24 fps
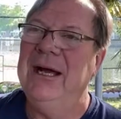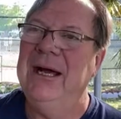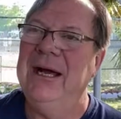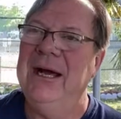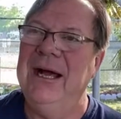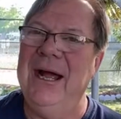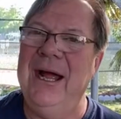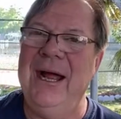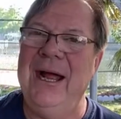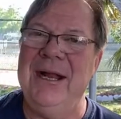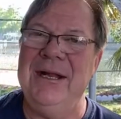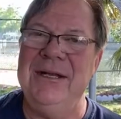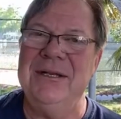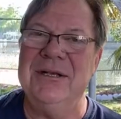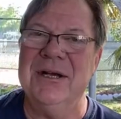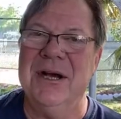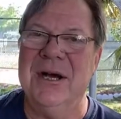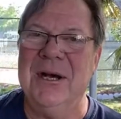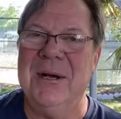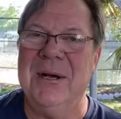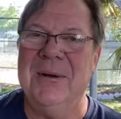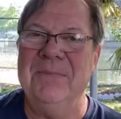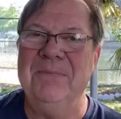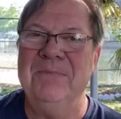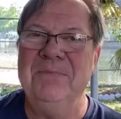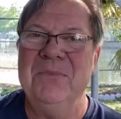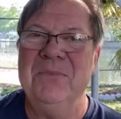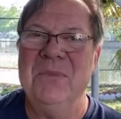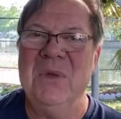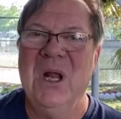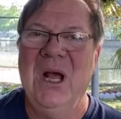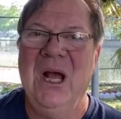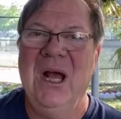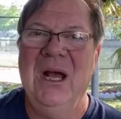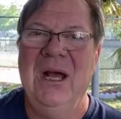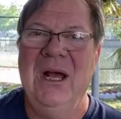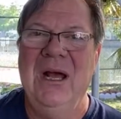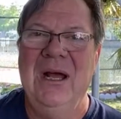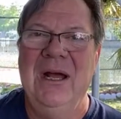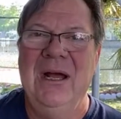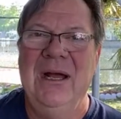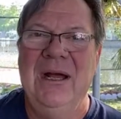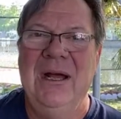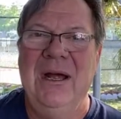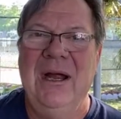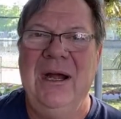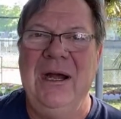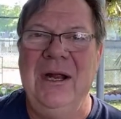And
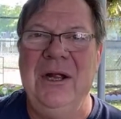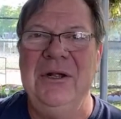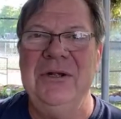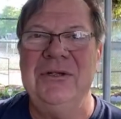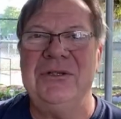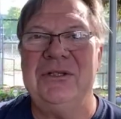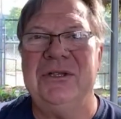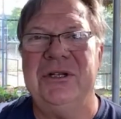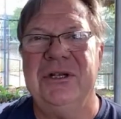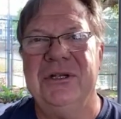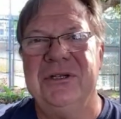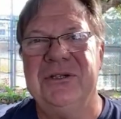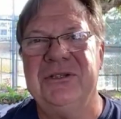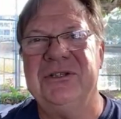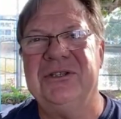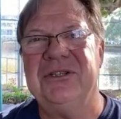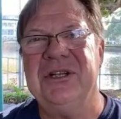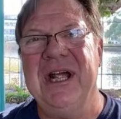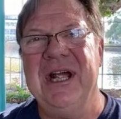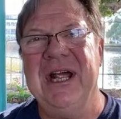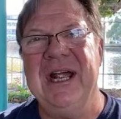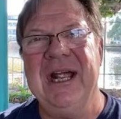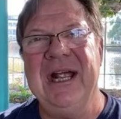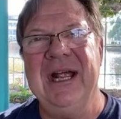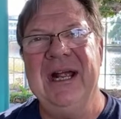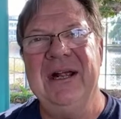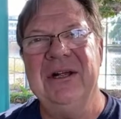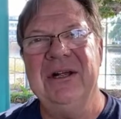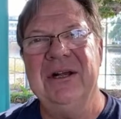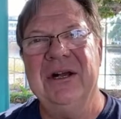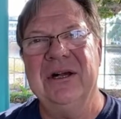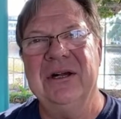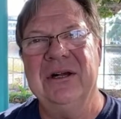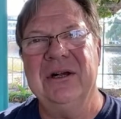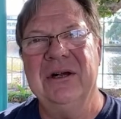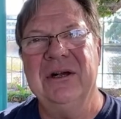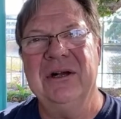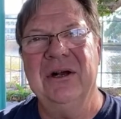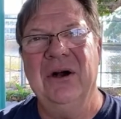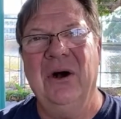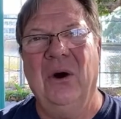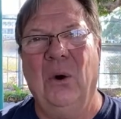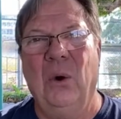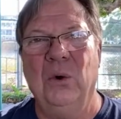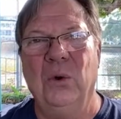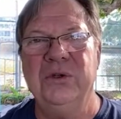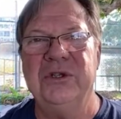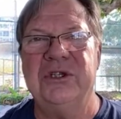he used to sing
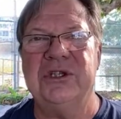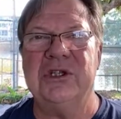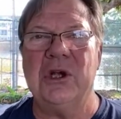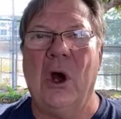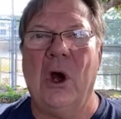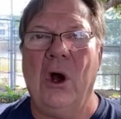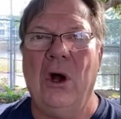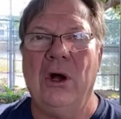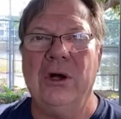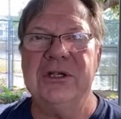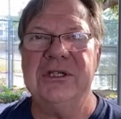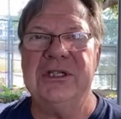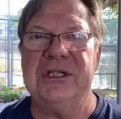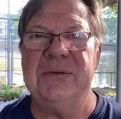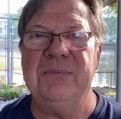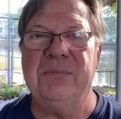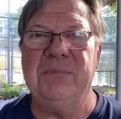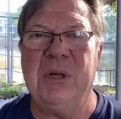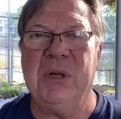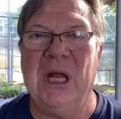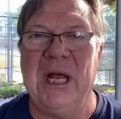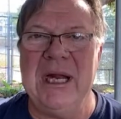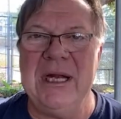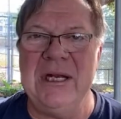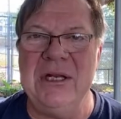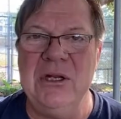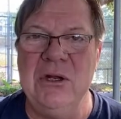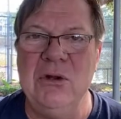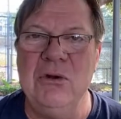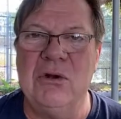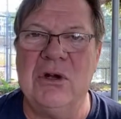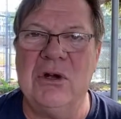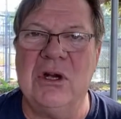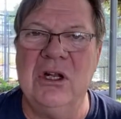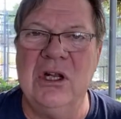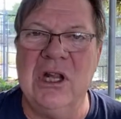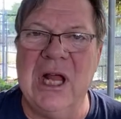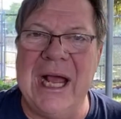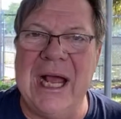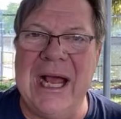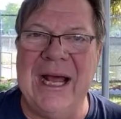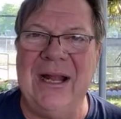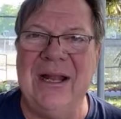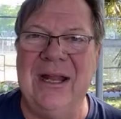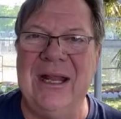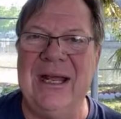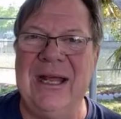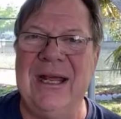old songs and play the
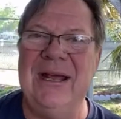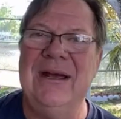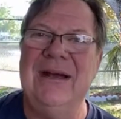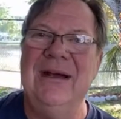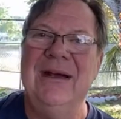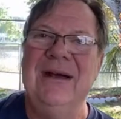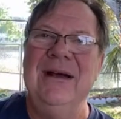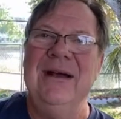ukulele.